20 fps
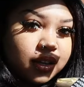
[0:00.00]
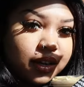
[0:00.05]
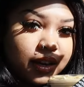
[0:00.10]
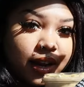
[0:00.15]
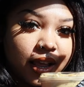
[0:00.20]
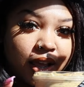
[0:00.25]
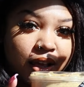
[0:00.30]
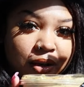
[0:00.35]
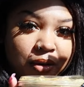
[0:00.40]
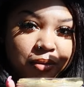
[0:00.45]

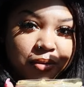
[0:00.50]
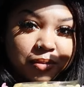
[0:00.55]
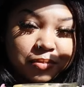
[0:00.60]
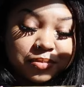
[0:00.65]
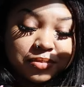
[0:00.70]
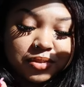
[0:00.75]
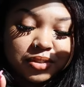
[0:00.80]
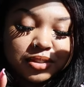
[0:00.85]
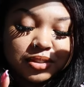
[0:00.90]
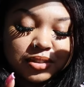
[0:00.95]
No, I'm,
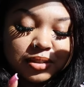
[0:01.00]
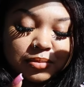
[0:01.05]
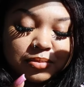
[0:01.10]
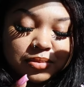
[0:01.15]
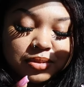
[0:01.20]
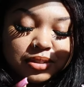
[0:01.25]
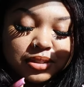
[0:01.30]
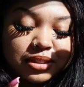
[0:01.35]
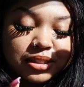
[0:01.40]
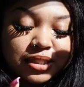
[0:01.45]
I'm
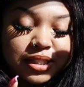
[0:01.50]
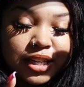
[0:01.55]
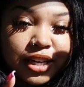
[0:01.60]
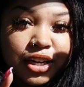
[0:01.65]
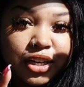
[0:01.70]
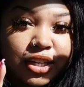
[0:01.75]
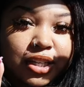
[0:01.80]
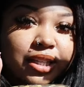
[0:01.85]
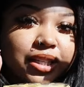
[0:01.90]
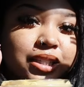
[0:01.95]

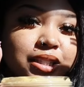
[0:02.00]
scared.